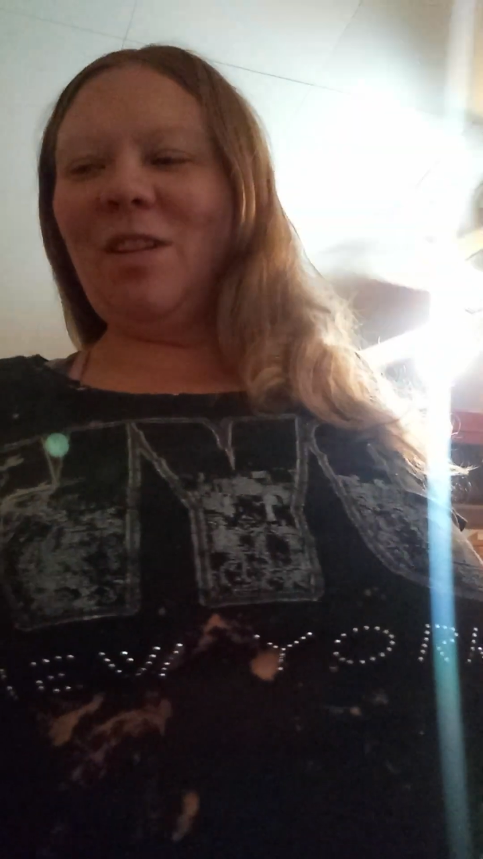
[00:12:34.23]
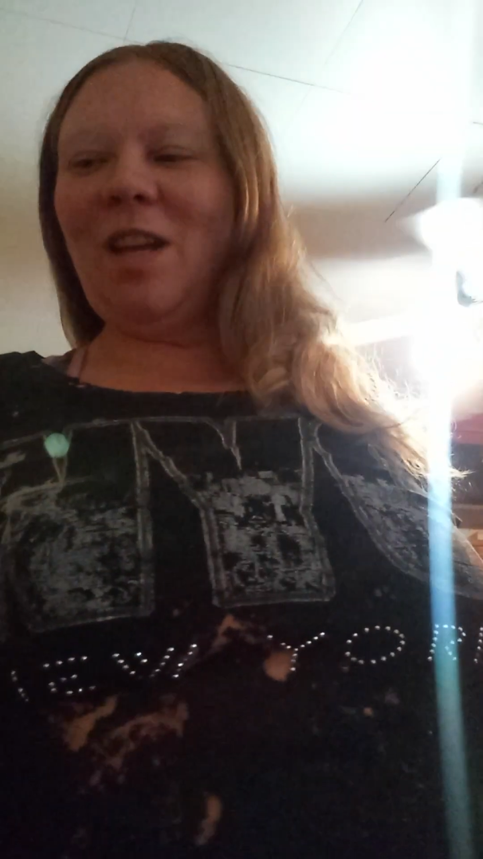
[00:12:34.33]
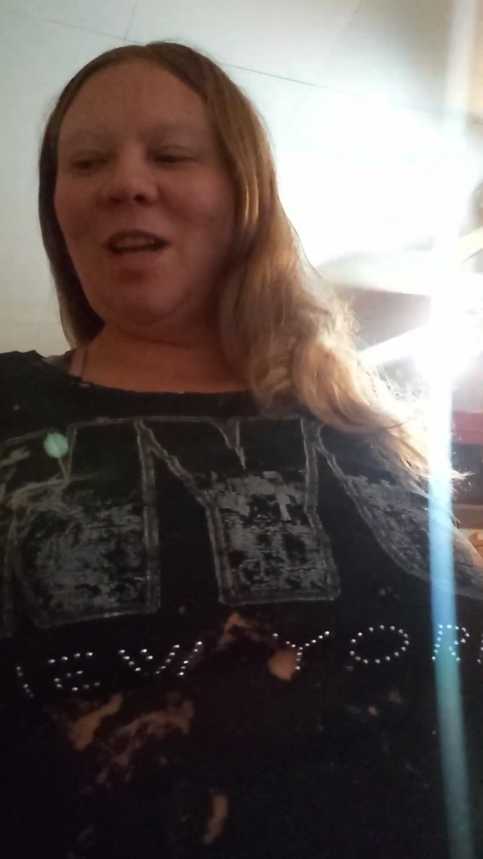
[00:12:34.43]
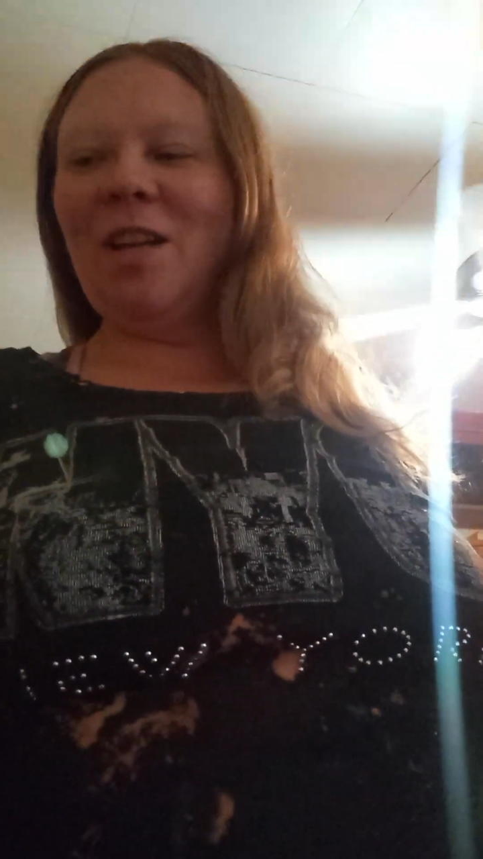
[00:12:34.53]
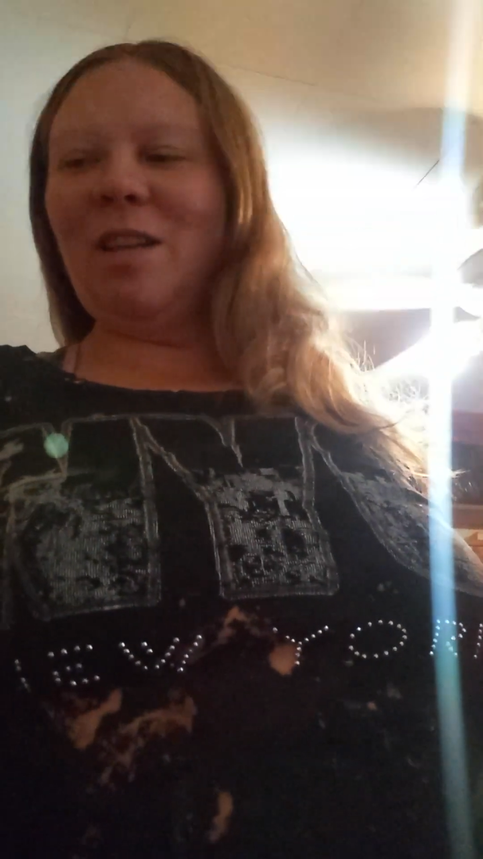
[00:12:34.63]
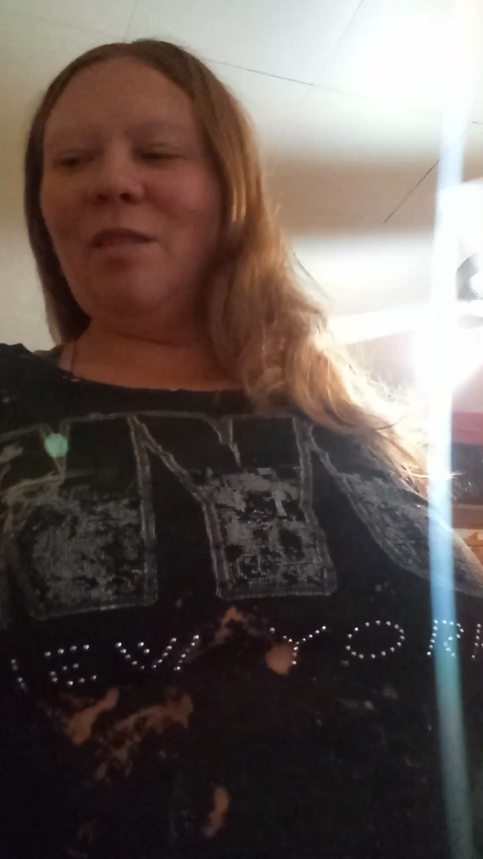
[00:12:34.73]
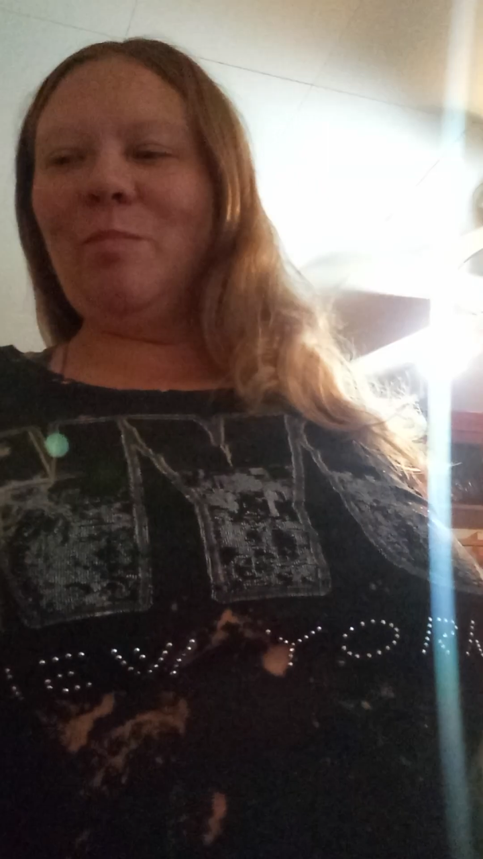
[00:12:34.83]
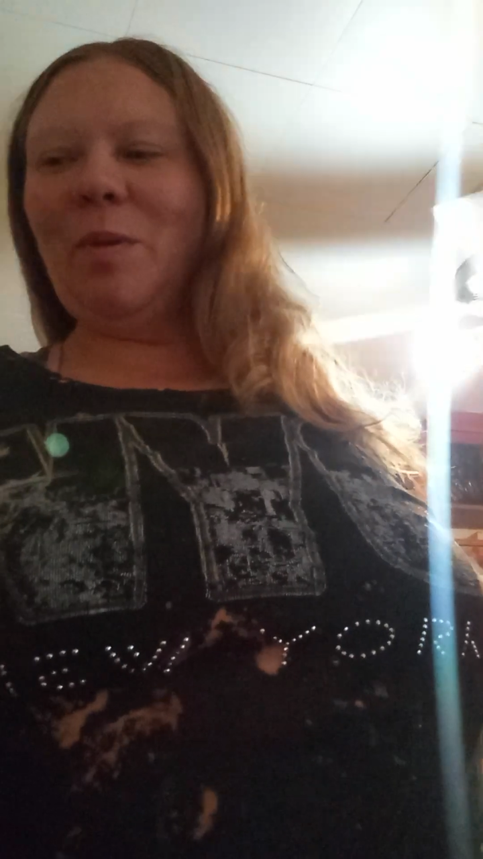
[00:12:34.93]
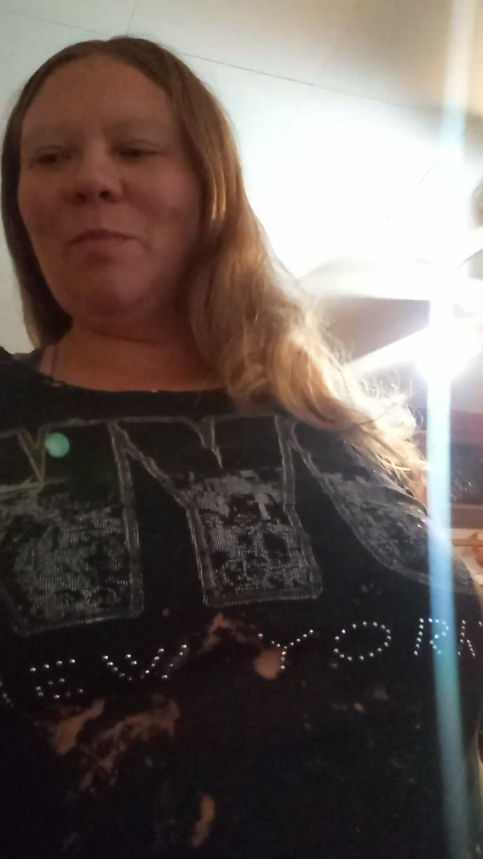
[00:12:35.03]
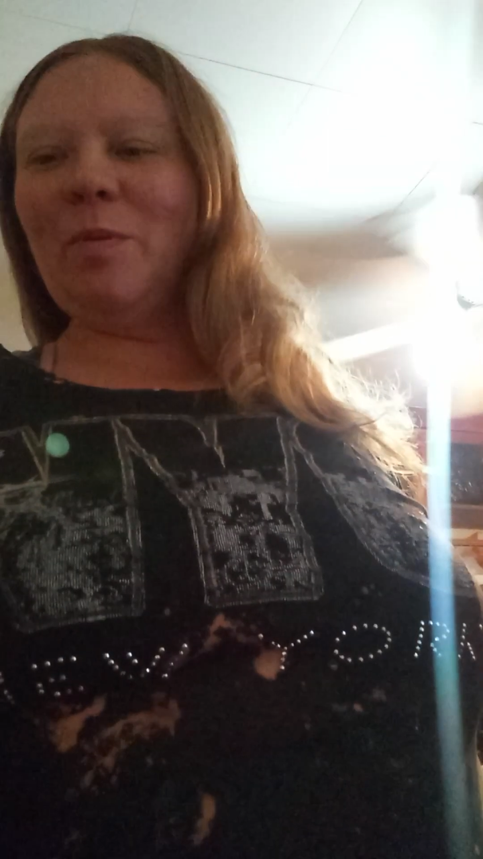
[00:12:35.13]
the
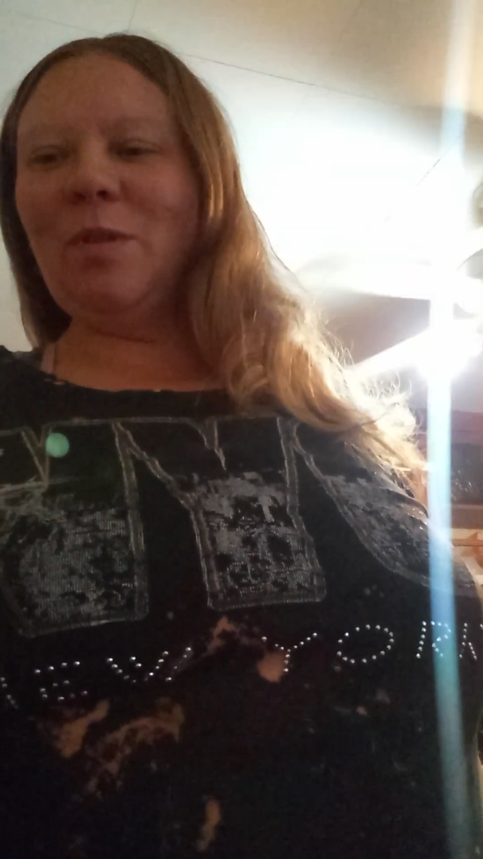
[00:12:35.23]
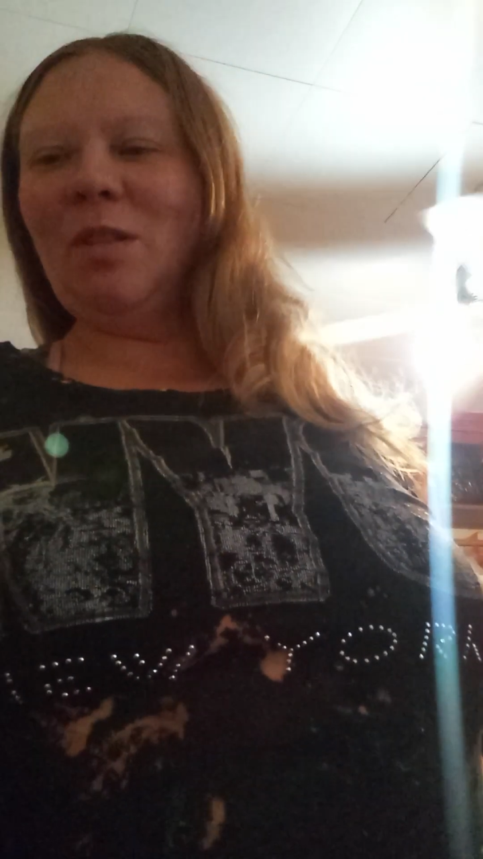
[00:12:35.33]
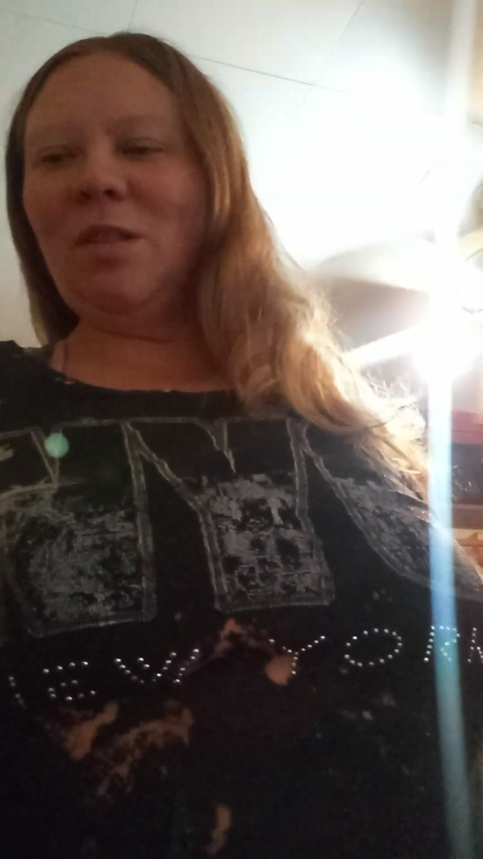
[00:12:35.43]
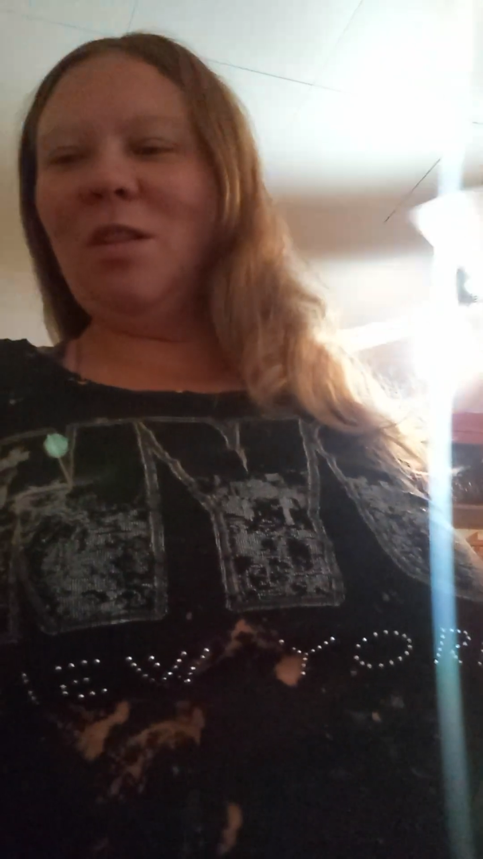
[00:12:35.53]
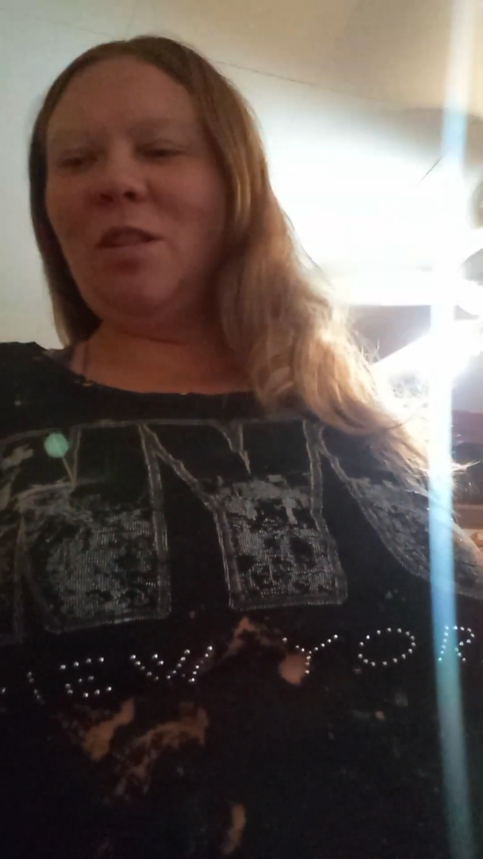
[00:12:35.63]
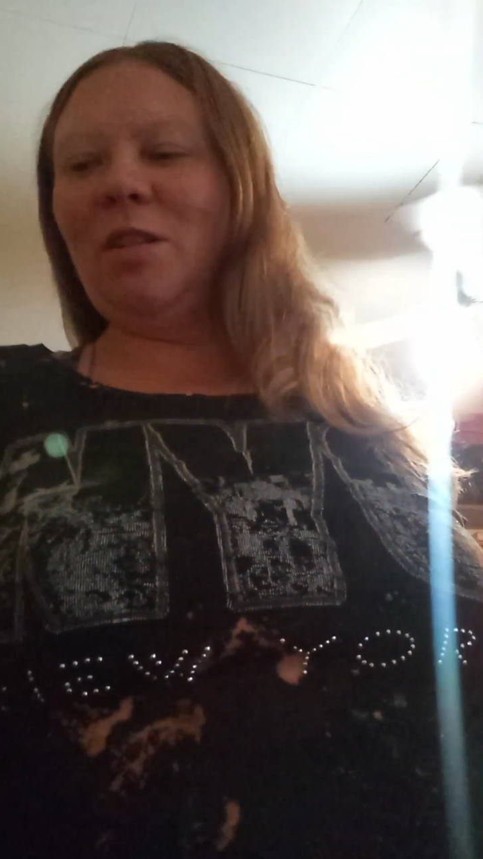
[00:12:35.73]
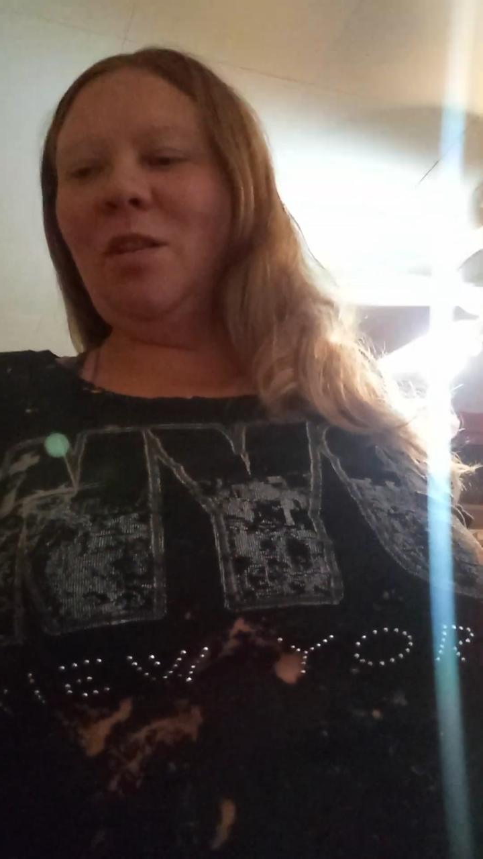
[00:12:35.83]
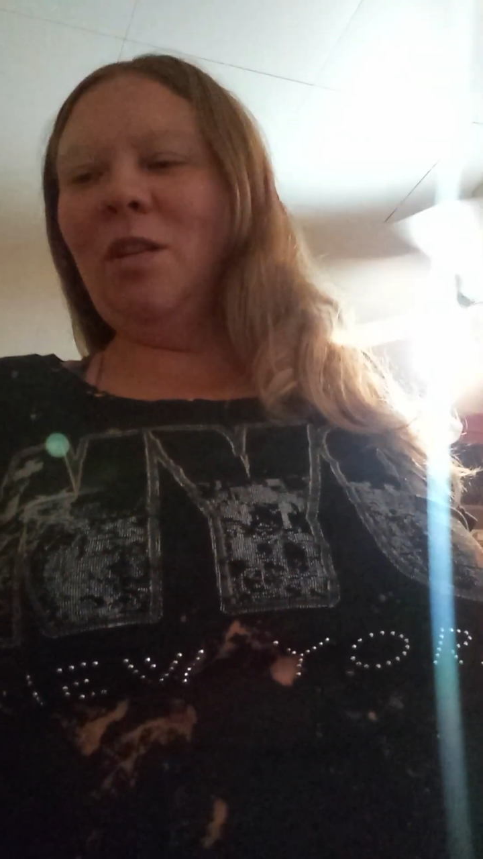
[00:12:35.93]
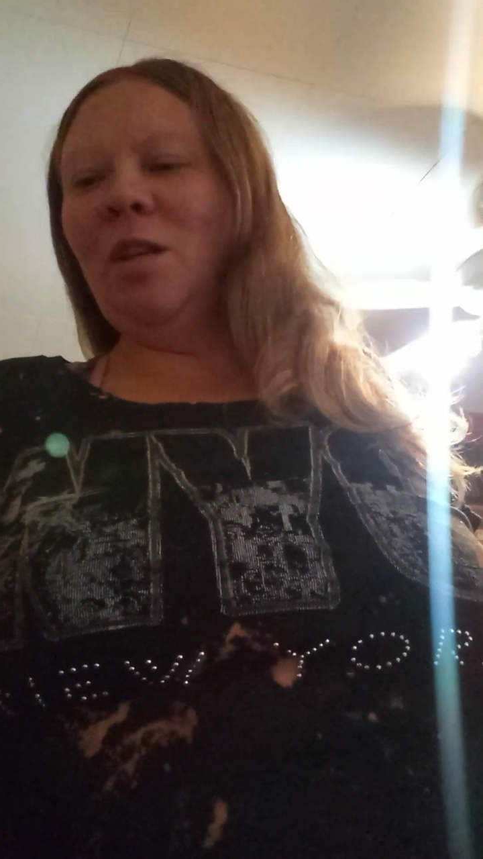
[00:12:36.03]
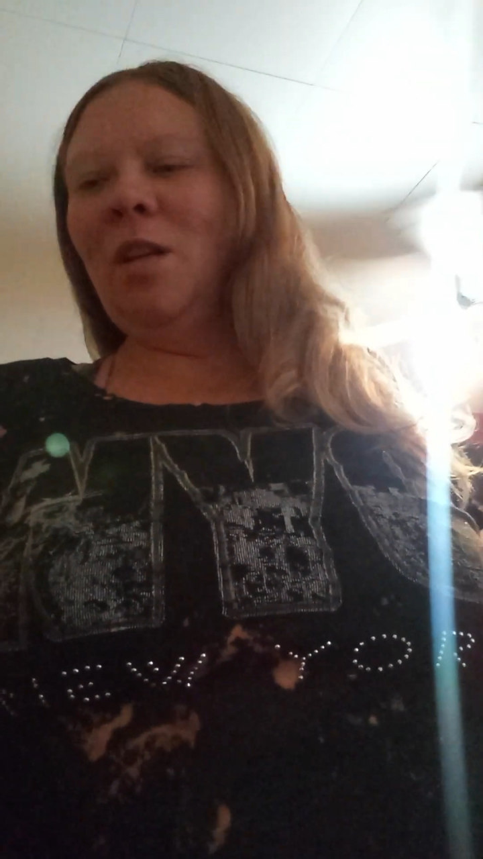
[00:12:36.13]
cayenne pepper, just a little